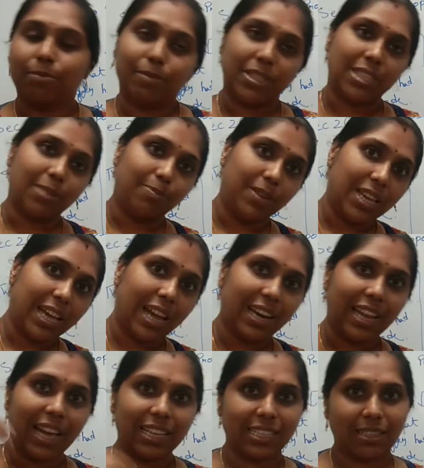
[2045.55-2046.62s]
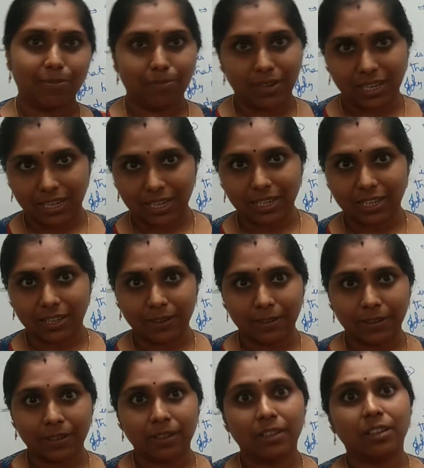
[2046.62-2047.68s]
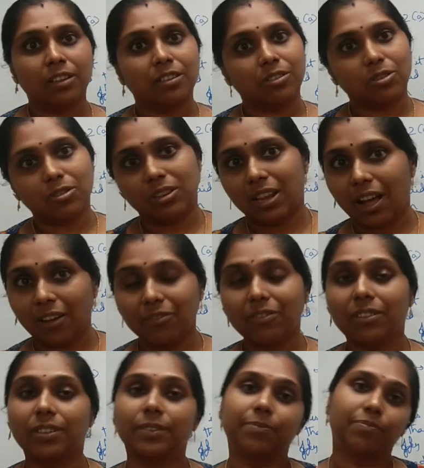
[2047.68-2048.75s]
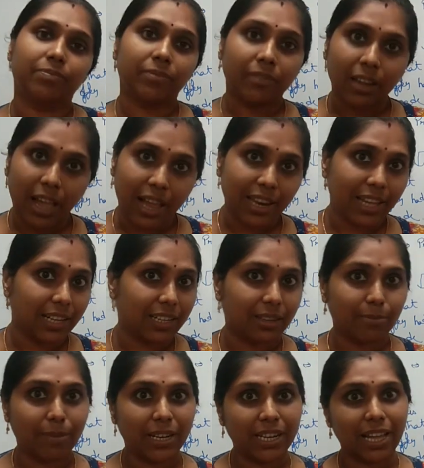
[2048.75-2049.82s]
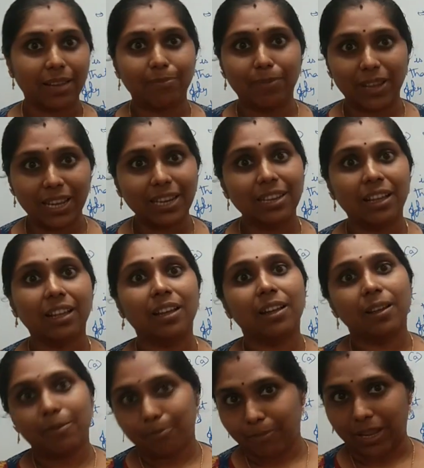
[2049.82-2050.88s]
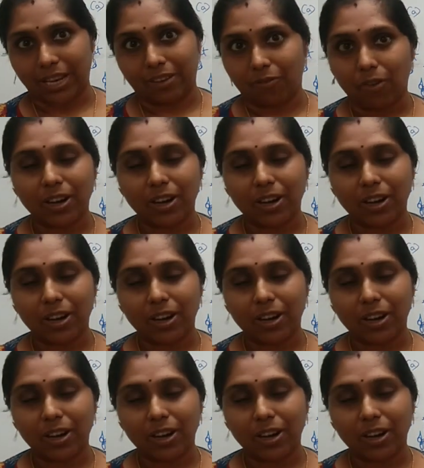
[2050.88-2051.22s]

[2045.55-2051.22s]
Mr. B had accepted it. So now an agreement had been made.